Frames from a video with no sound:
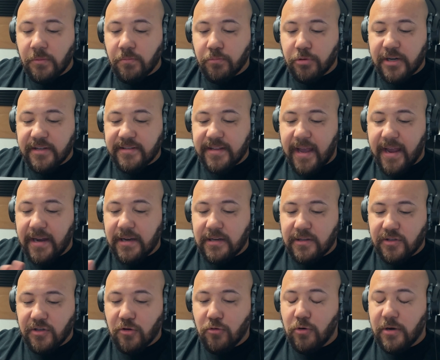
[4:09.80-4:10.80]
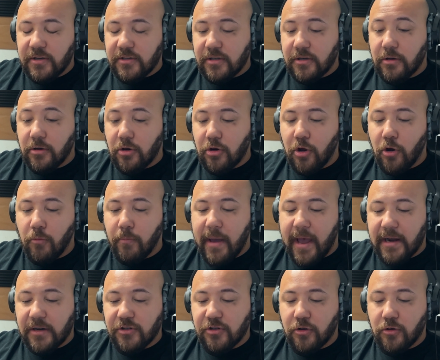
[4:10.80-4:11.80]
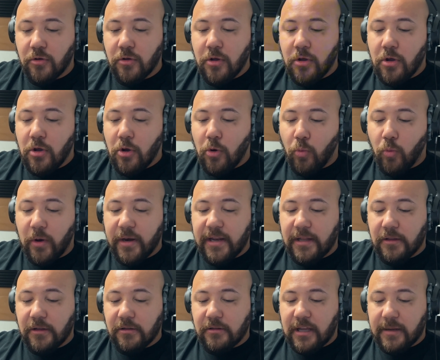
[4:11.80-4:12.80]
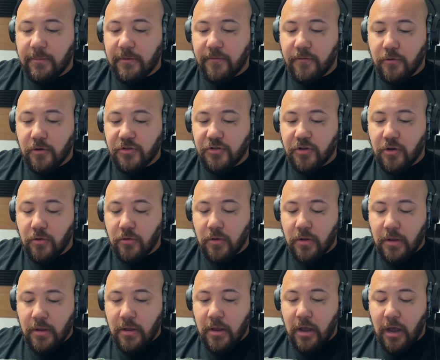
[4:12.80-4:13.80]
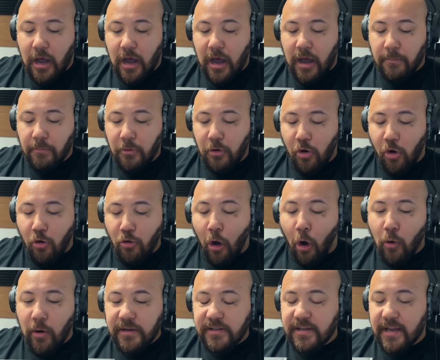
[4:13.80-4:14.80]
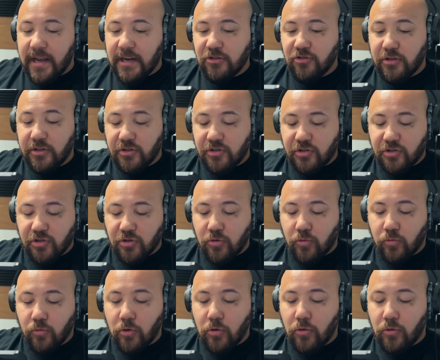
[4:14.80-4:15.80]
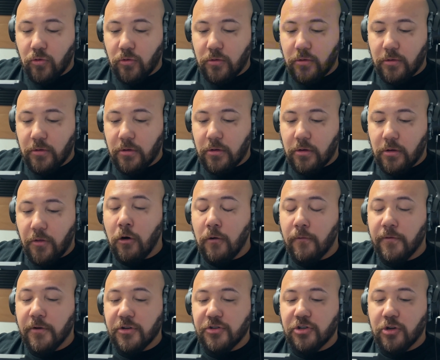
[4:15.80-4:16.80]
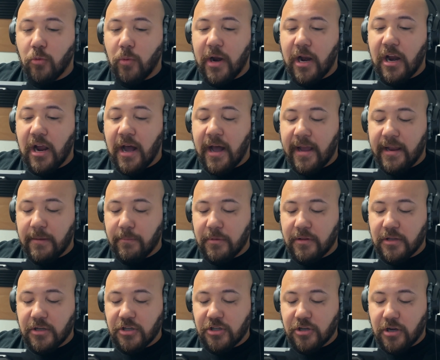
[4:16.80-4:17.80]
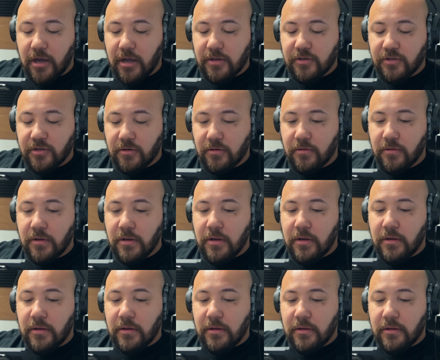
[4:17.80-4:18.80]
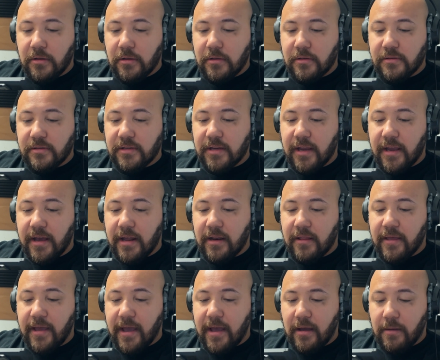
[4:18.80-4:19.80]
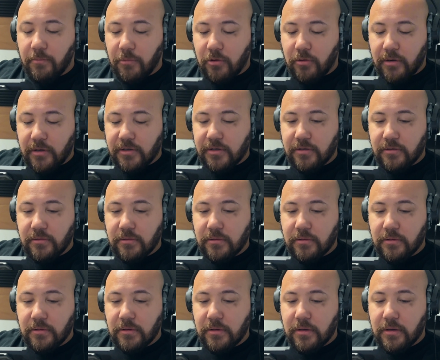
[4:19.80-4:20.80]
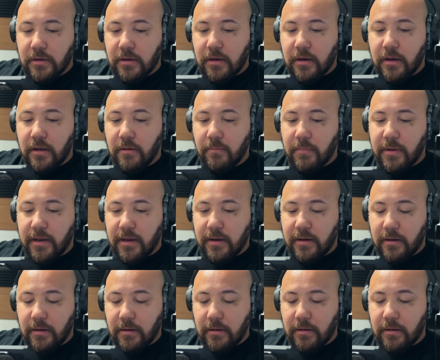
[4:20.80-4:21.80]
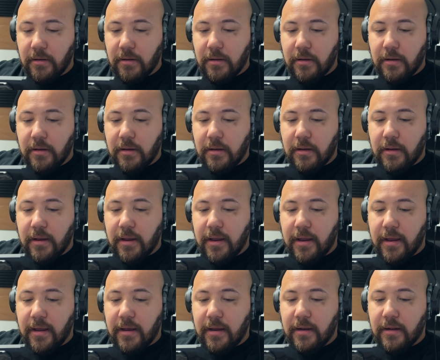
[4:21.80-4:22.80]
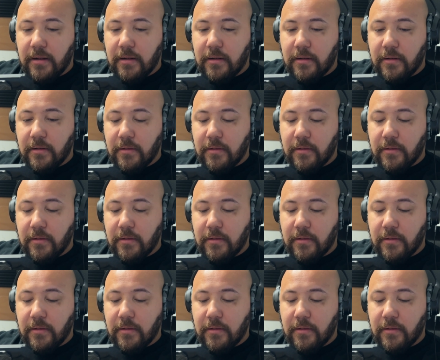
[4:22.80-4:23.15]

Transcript: press that, and it's going to go back to what it looked like before. So I'm going to actually scroll over to where I am in the shot. So let's get out of that. I'm going to come in and